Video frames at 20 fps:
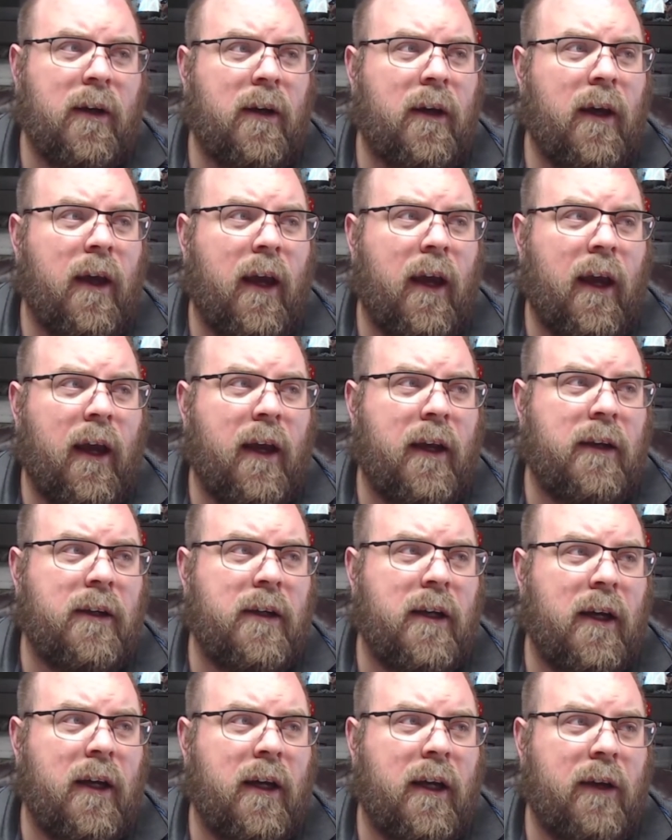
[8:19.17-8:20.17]
And
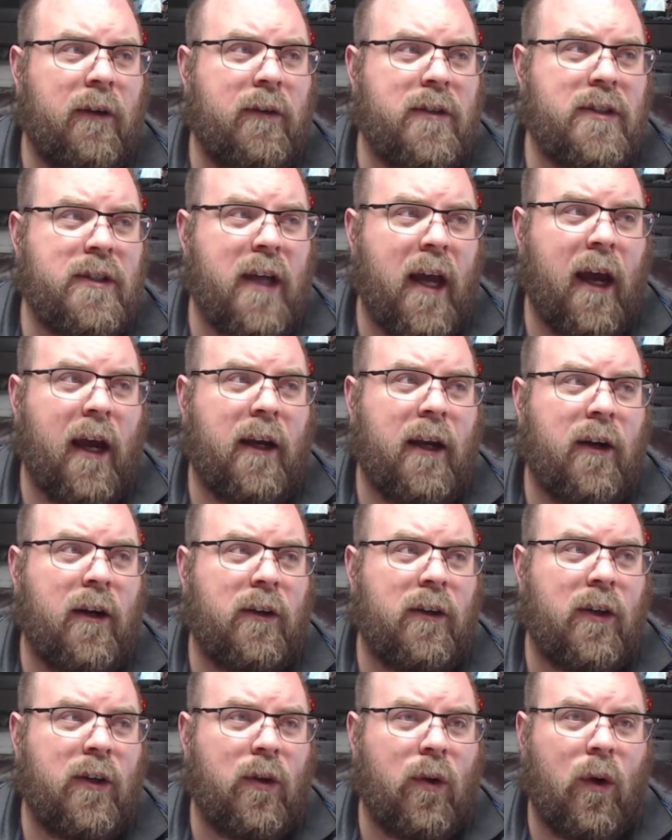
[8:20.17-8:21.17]
he was standing there at
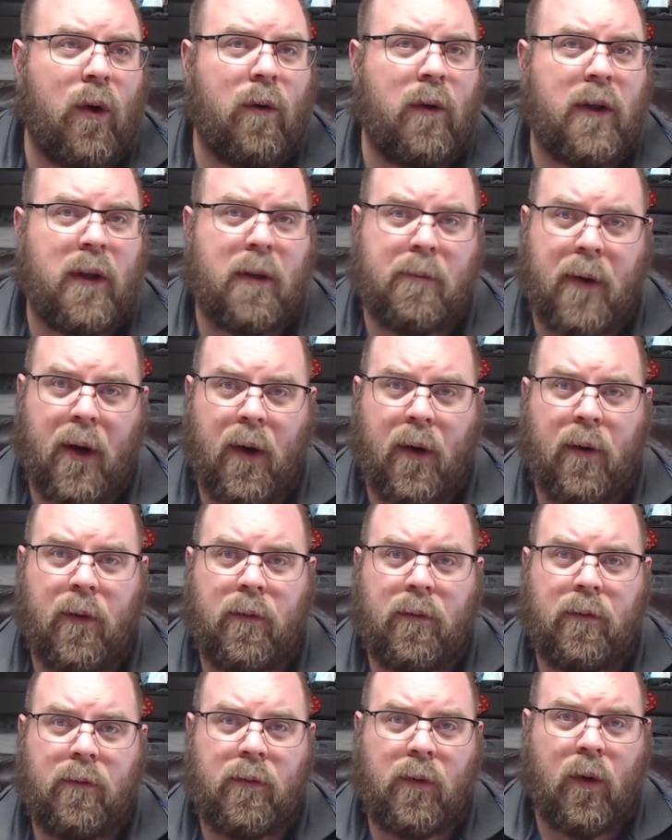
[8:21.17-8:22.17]
the door with a bow,
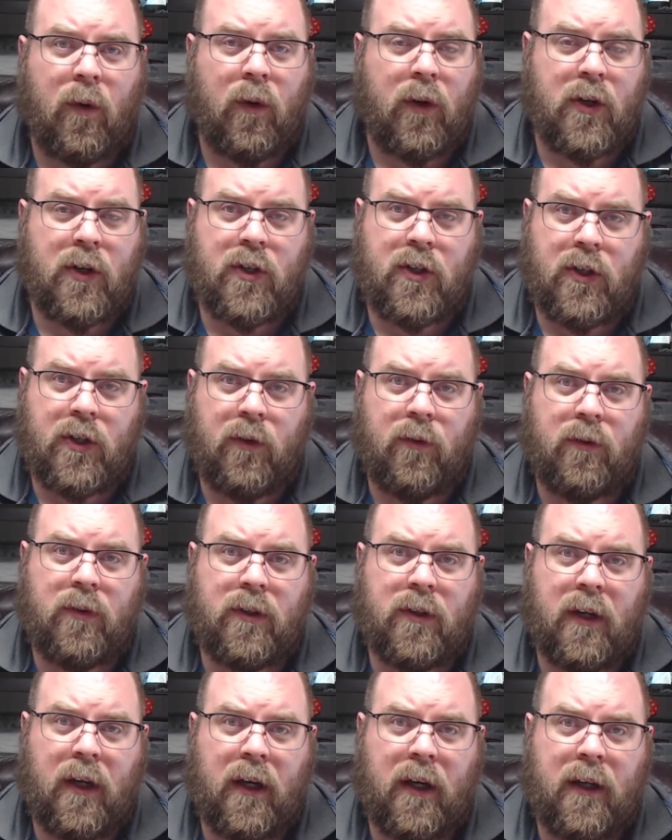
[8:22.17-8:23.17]
going to shoot
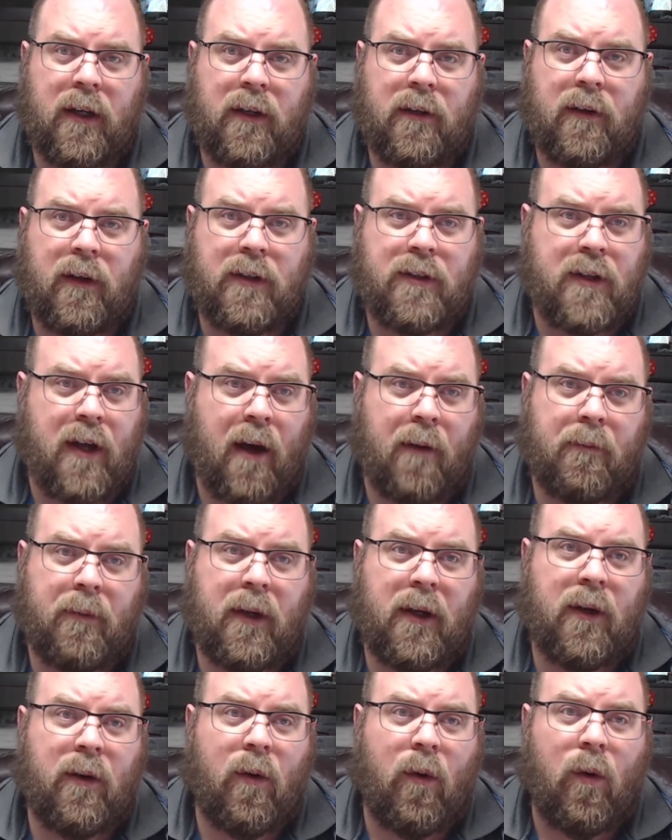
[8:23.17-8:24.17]
a
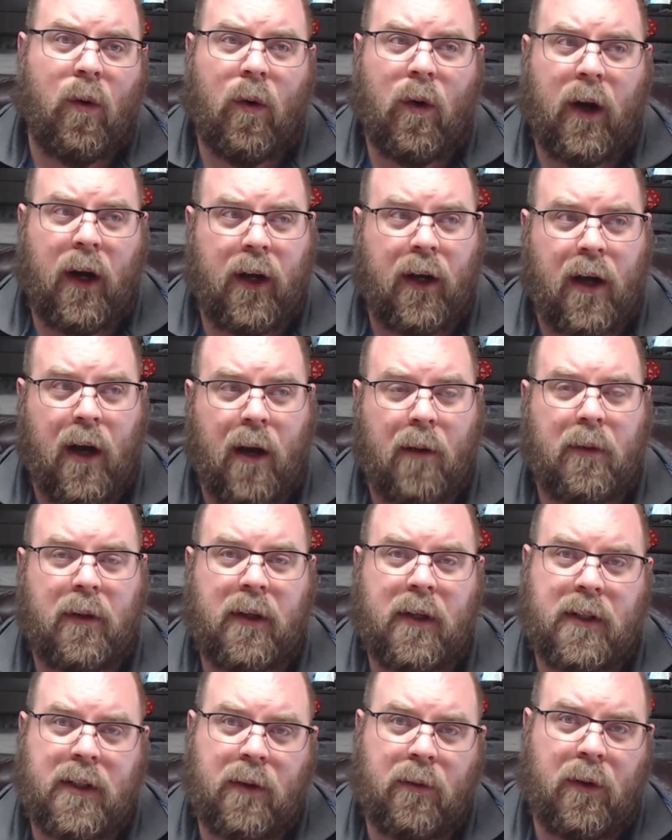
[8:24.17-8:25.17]
zombie or a goblin,
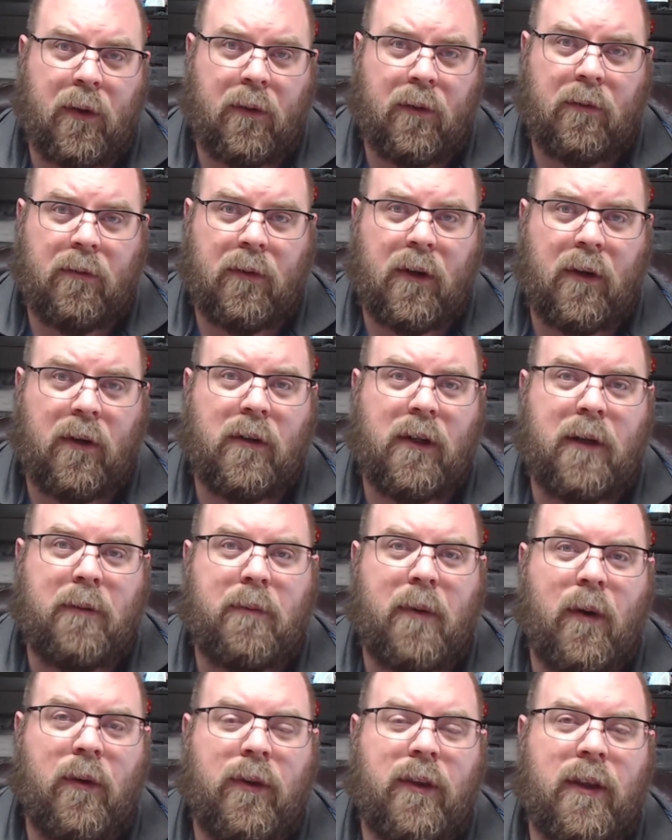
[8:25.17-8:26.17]
because there were literally
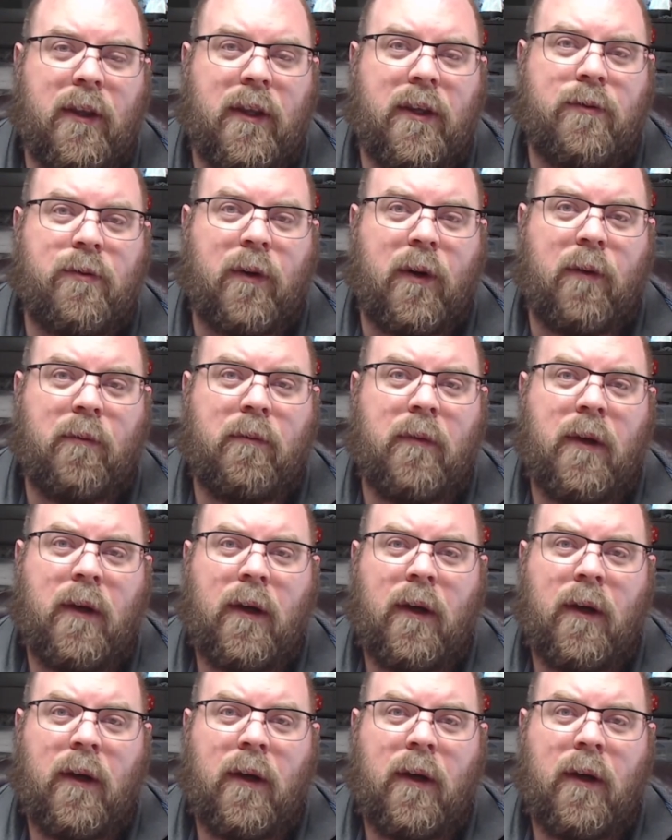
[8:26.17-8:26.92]
both in this room.